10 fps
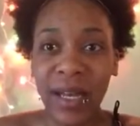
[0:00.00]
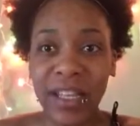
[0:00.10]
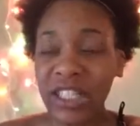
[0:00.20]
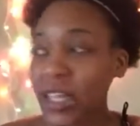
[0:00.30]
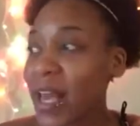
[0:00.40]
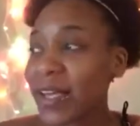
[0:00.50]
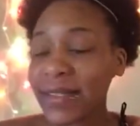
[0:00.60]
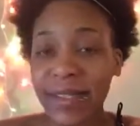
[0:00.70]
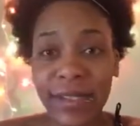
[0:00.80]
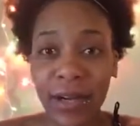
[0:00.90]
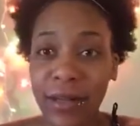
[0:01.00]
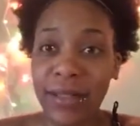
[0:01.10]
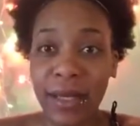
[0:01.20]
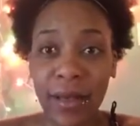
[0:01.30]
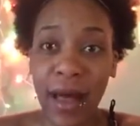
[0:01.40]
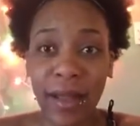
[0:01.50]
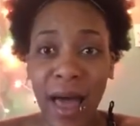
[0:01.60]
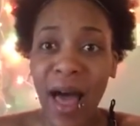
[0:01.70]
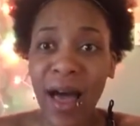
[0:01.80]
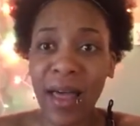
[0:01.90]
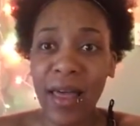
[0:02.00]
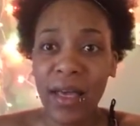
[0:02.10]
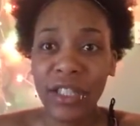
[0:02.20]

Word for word: Like, she has to turn to Allah.